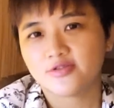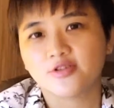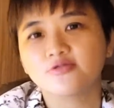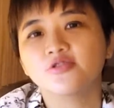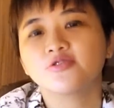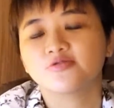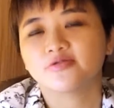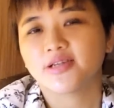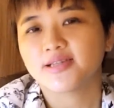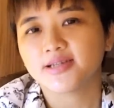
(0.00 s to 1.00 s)
go into
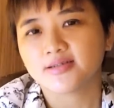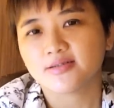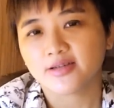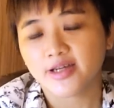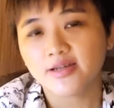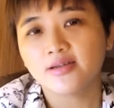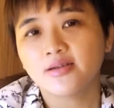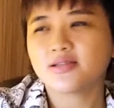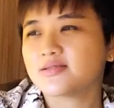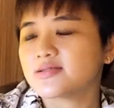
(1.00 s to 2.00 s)
trading, okay?
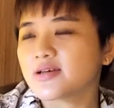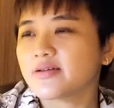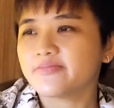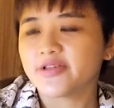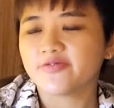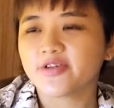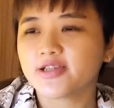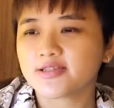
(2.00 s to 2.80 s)
And the second benefit